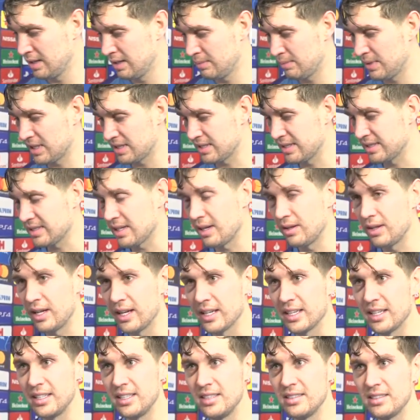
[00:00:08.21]
makes it sound
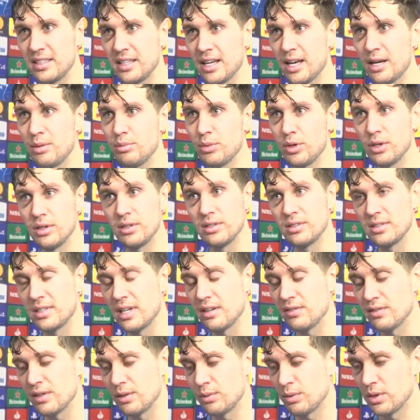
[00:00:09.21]
like an easy game, but
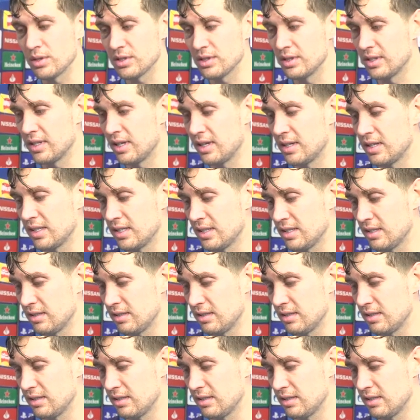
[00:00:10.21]
definitely wasn't that.